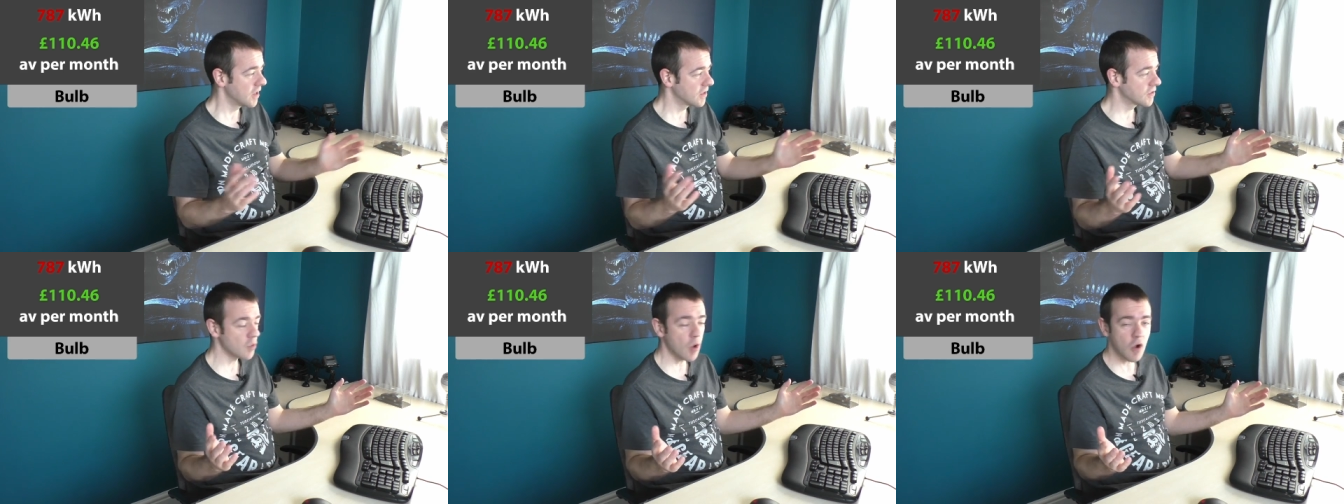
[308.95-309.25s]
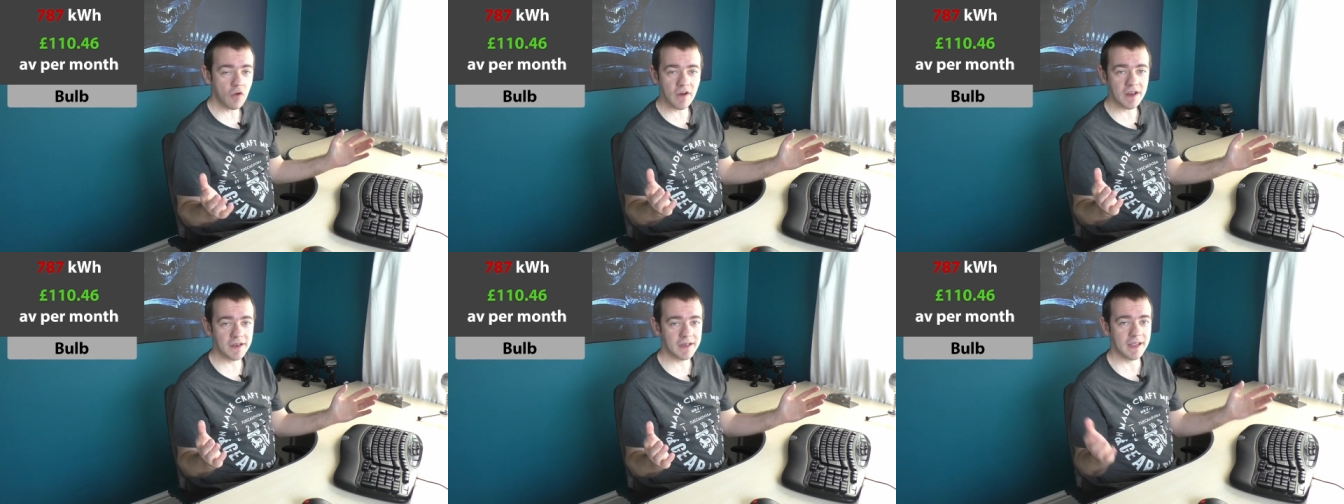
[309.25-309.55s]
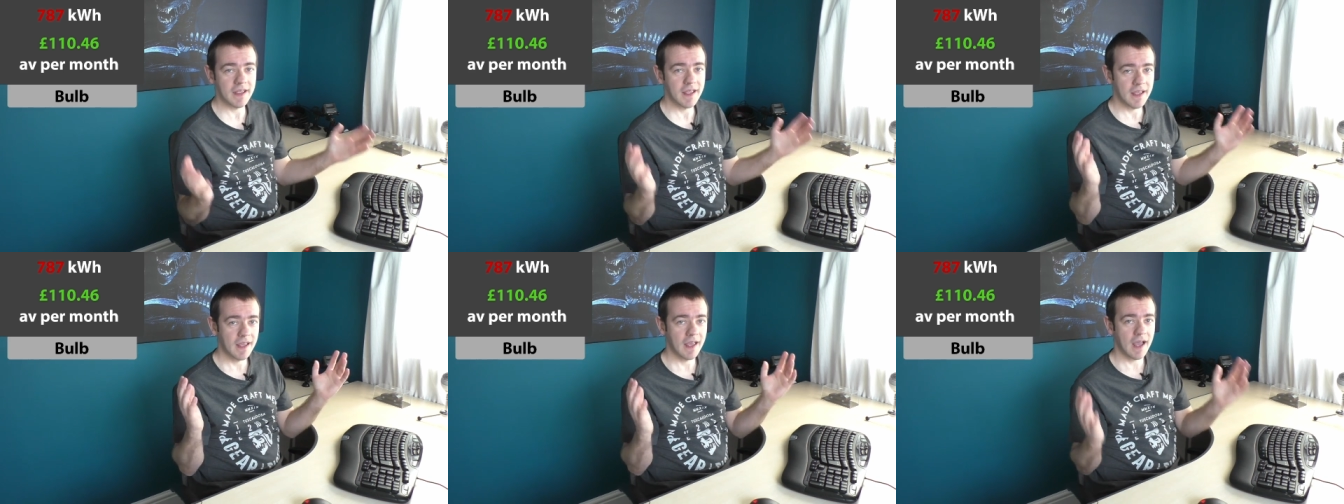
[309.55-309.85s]
So
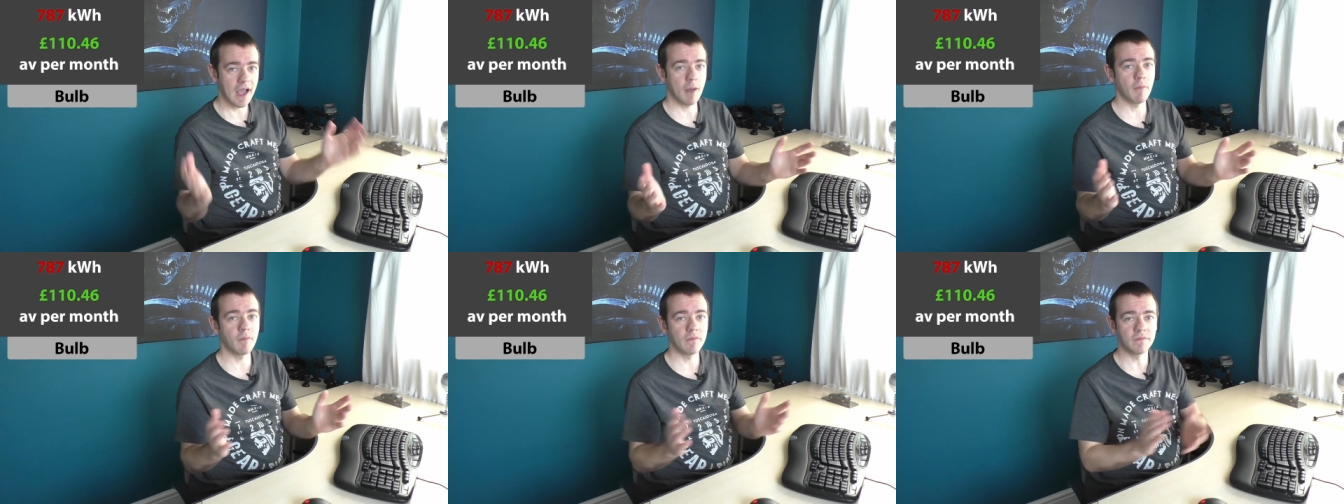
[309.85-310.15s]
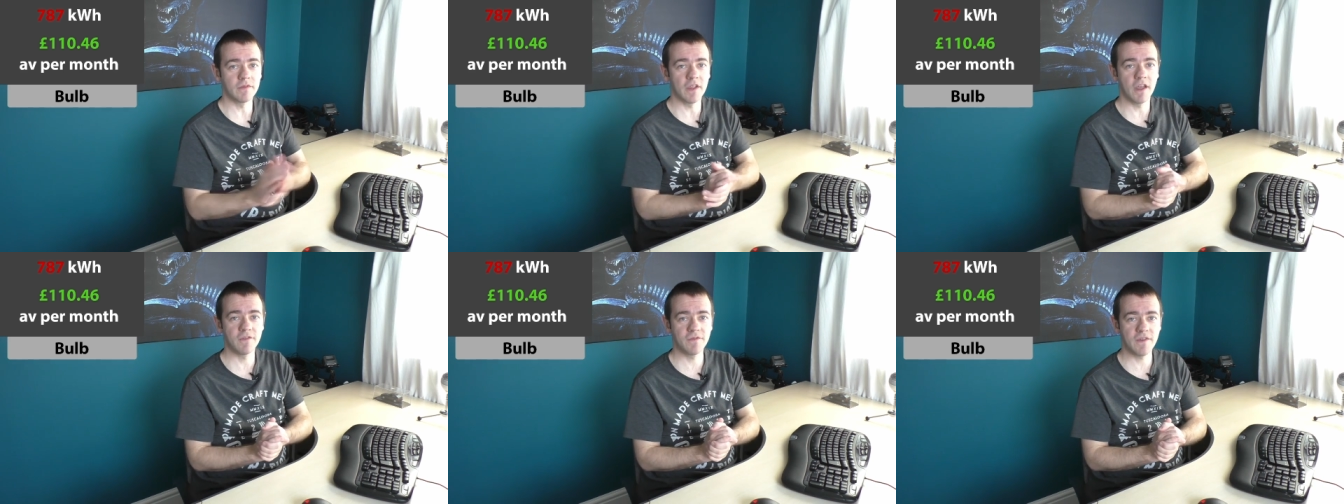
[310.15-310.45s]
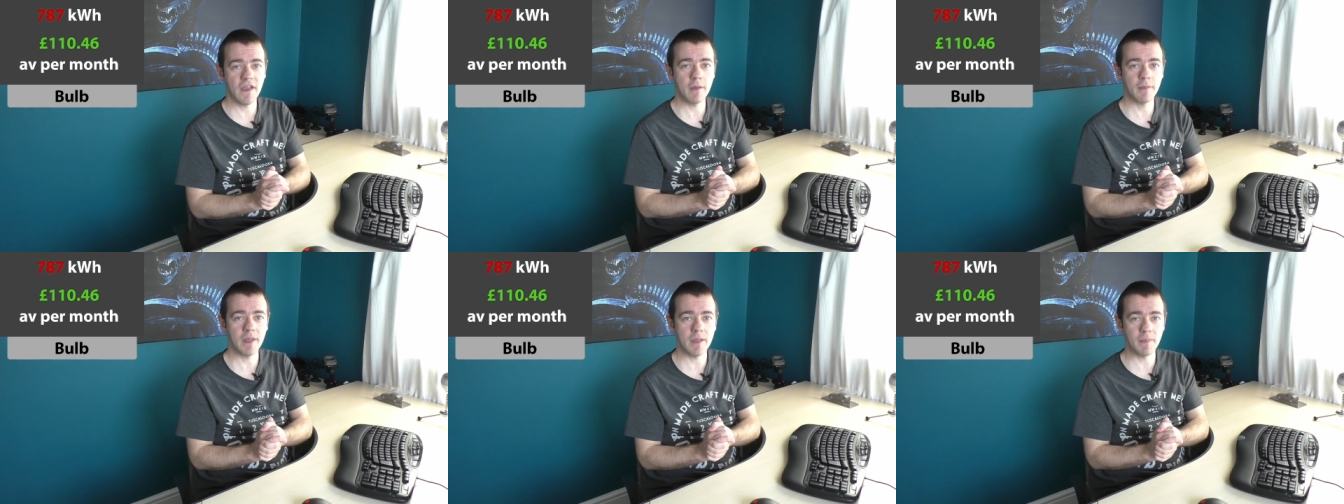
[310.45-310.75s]
already I'm a
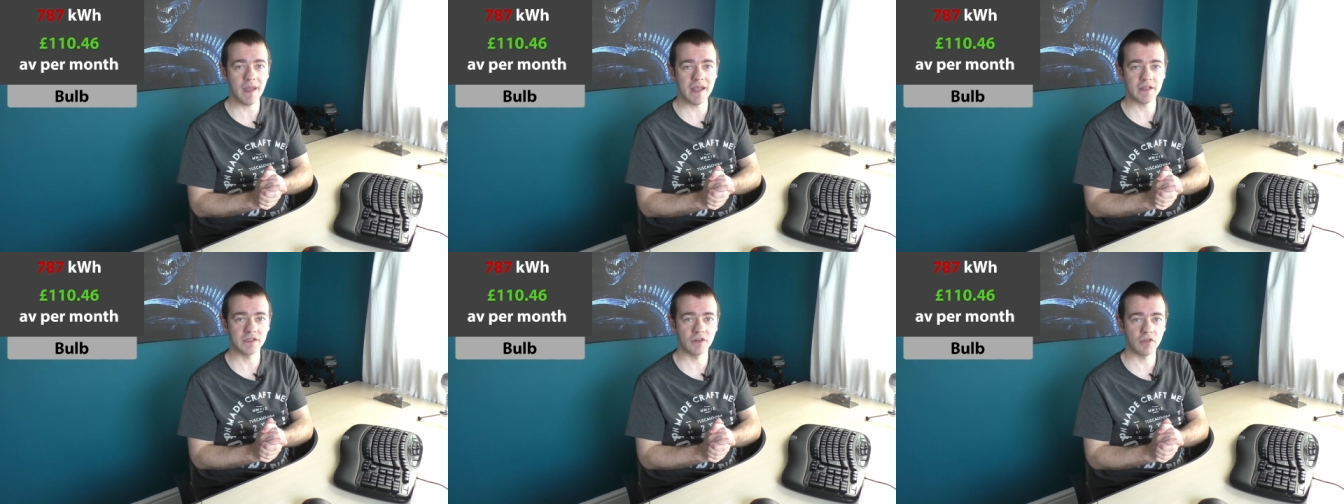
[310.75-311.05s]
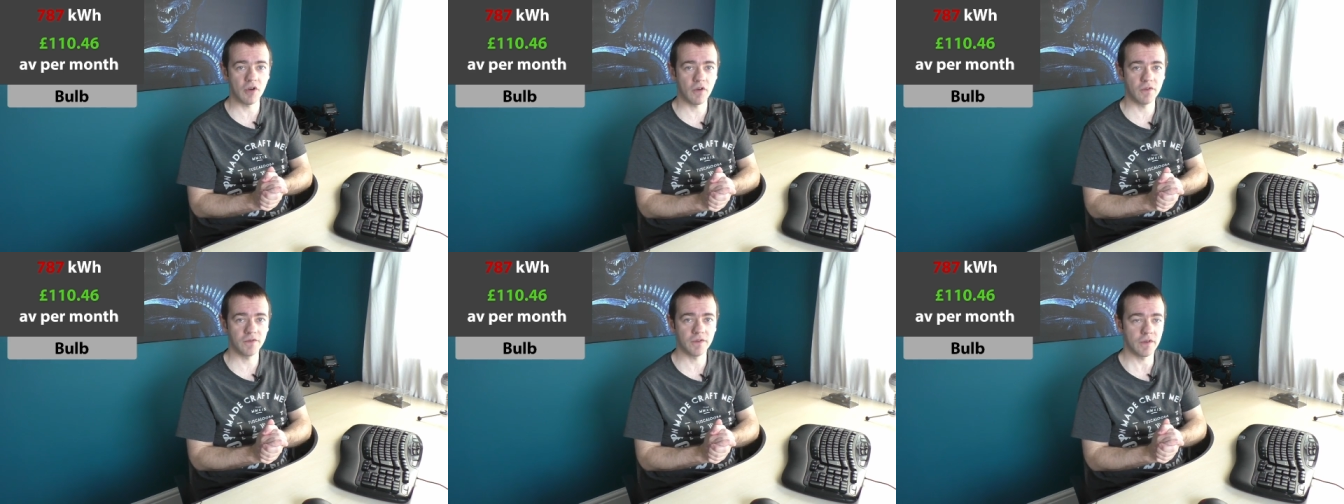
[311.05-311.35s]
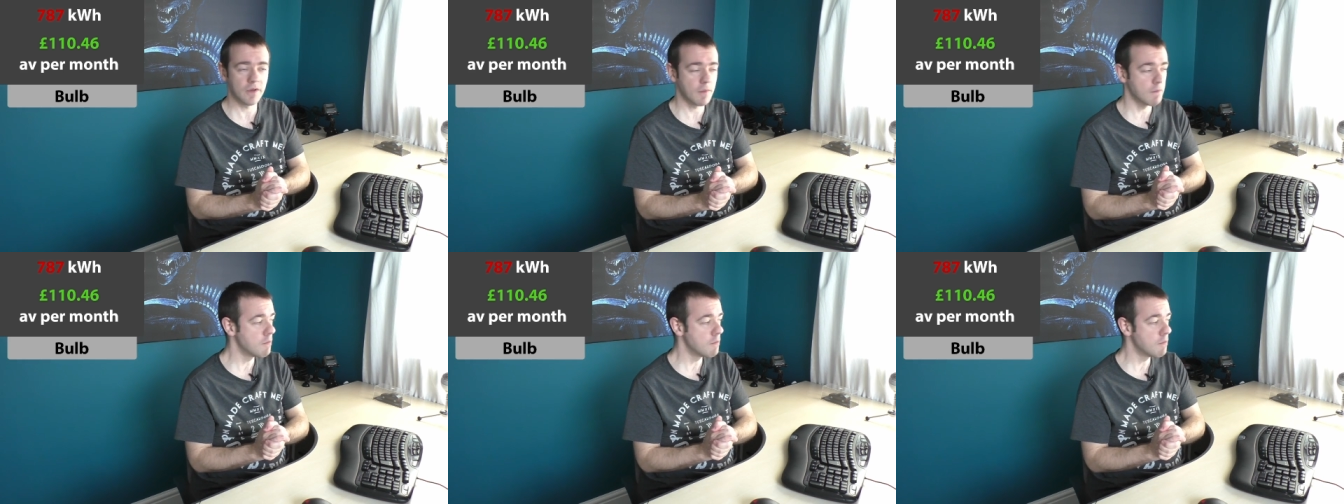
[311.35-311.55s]
fair bit better off